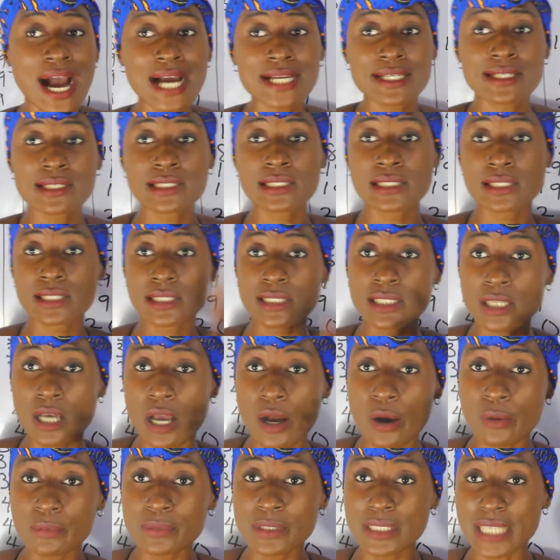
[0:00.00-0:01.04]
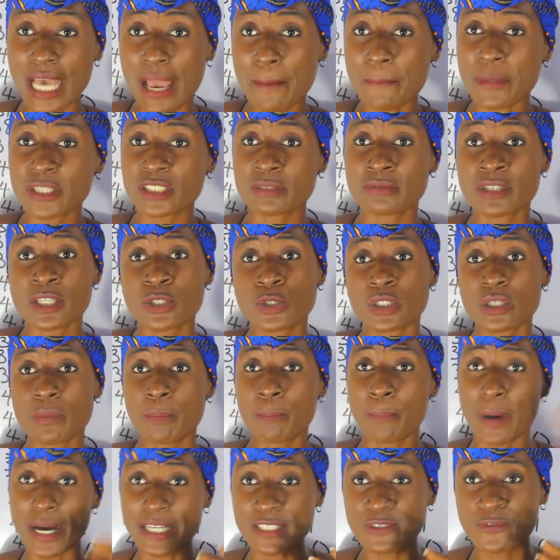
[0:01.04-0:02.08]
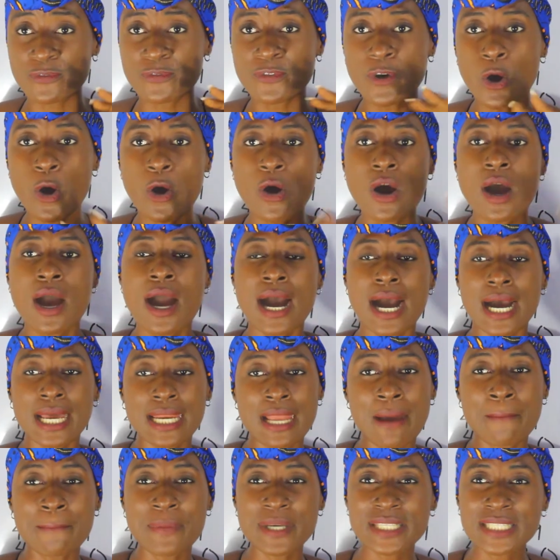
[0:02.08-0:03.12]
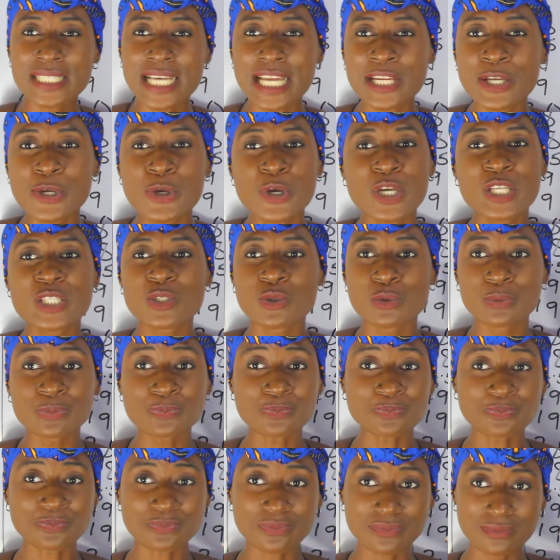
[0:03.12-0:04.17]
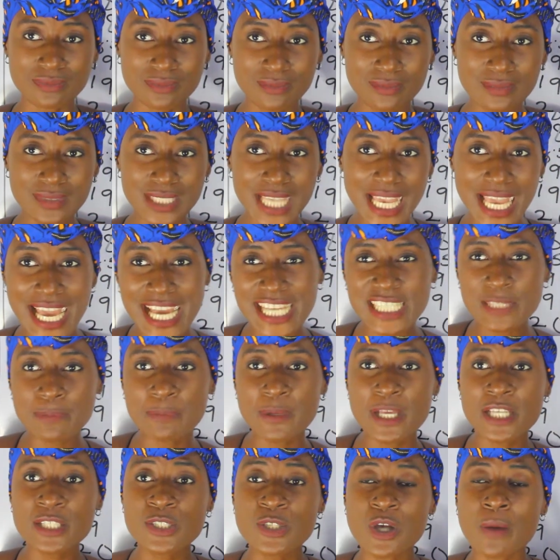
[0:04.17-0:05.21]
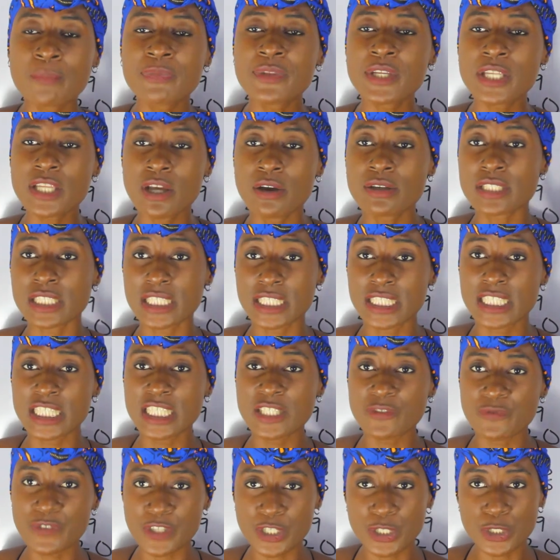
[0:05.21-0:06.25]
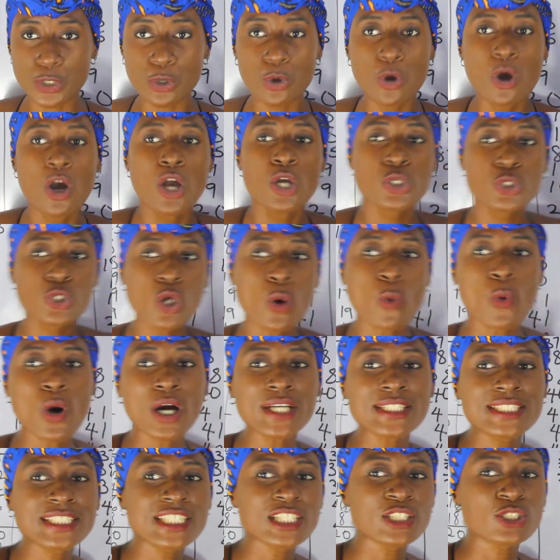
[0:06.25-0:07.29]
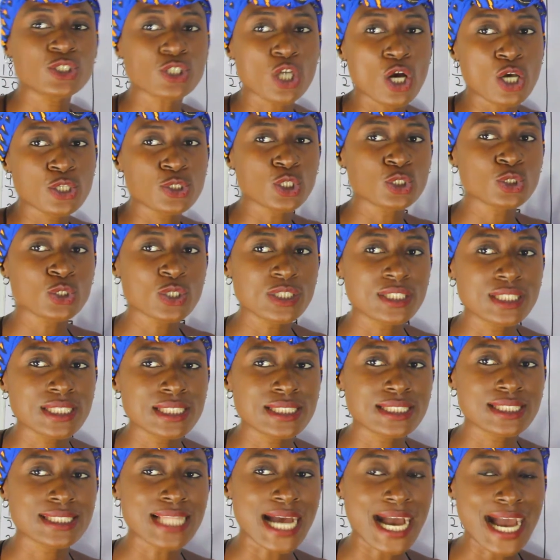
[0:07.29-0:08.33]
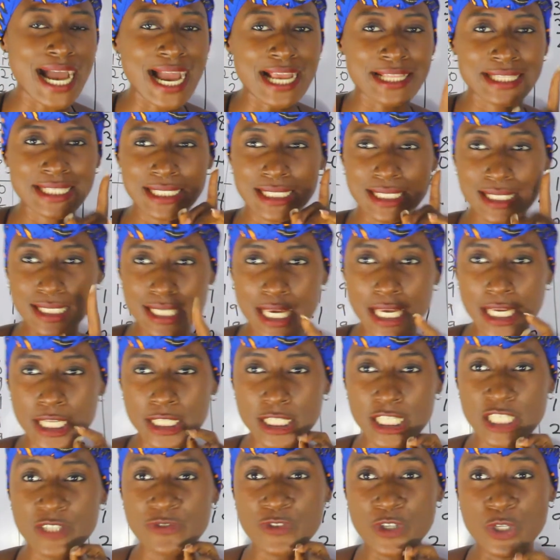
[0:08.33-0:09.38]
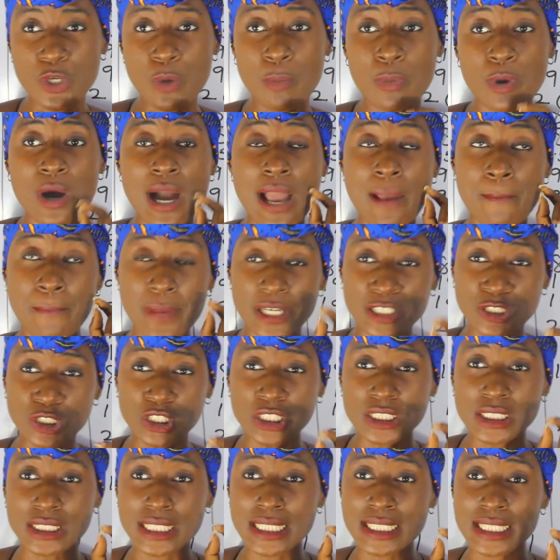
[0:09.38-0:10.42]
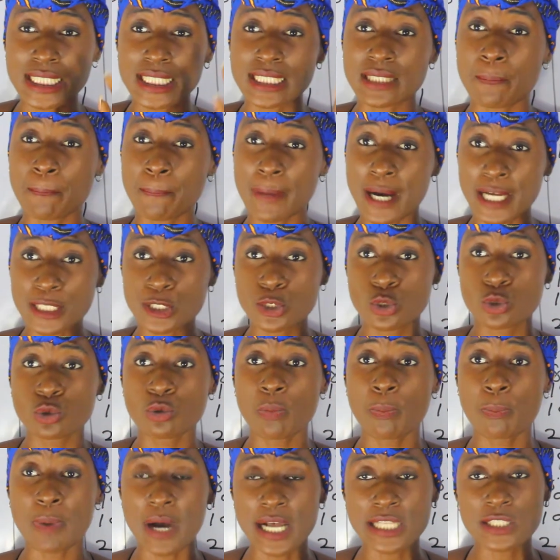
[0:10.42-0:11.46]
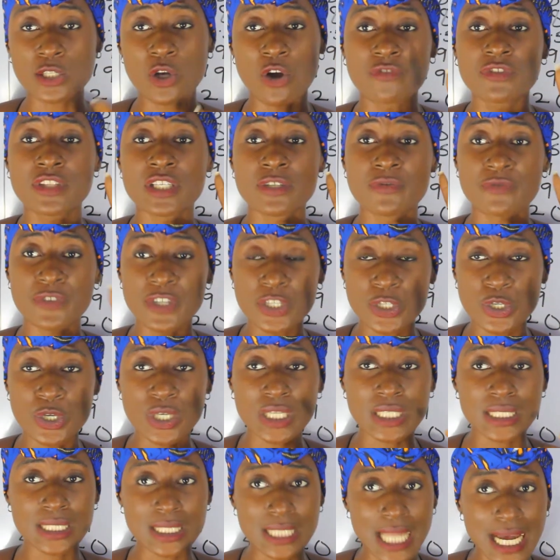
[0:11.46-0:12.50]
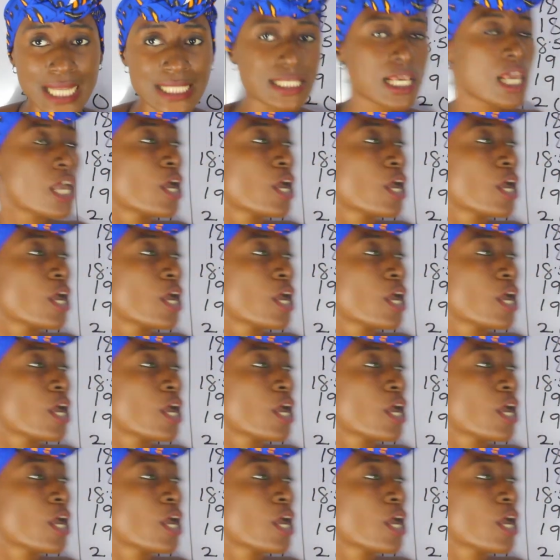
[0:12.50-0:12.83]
add this thigh measurement to the part 4, and I'm basically going to explain something else in this video. So one thing you also notice that I didn't say in this video, but I mentioned it in the part 2 part of the video, is that